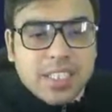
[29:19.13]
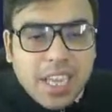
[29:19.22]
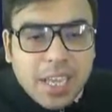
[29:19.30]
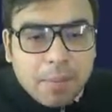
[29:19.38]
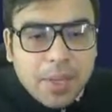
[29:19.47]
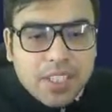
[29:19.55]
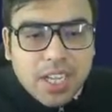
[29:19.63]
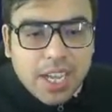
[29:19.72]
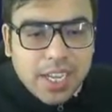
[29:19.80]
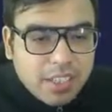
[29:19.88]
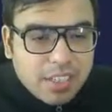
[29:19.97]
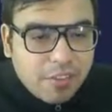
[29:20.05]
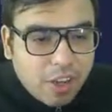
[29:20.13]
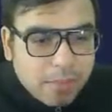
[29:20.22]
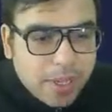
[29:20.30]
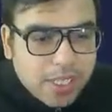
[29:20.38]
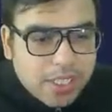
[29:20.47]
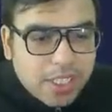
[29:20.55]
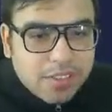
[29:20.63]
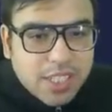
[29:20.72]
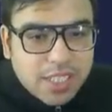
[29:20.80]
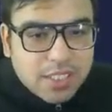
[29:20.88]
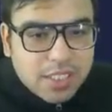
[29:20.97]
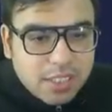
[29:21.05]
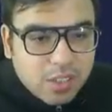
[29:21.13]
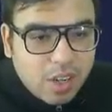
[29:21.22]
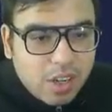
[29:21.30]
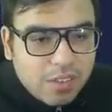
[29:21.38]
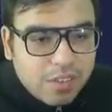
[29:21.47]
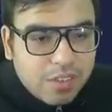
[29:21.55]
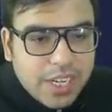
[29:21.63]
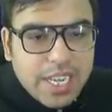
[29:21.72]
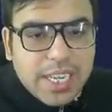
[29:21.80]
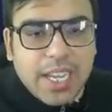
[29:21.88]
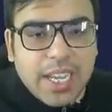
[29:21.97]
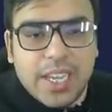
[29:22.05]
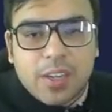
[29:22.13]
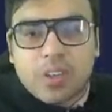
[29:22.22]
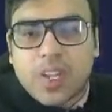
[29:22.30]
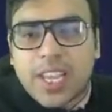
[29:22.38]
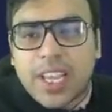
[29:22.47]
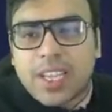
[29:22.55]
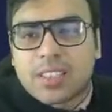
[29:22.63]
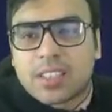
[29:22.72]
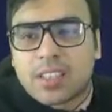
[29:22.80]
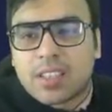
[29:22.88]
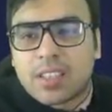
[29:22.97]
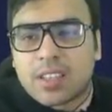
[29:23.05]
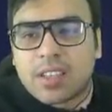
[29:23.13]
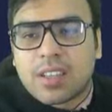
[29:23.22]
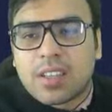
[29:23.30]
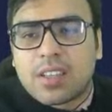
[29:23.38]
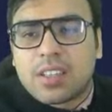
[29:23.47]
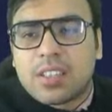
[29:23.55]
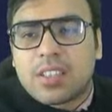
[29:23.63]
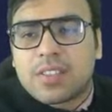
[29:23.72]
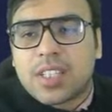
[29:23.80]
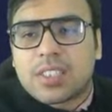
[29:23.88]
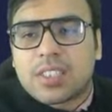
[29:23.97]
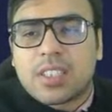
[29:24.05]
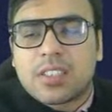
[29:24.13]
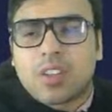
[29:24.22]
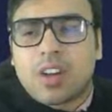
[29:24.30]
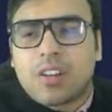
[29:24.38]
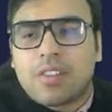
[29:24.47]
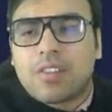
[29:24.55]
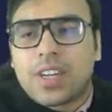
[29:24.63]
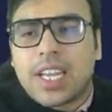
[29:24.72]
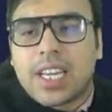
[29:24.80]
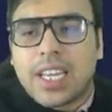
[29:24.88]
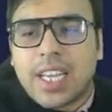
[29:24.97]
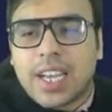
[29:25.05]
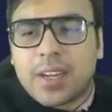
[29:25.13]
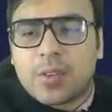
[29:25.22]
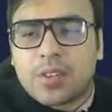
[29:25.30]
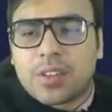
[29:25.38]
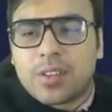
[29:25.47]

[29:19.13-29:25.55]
A.P. Shah. He's a former Chief Justice of Delhi High Court, ex-Chief Justice of Delhi High Court.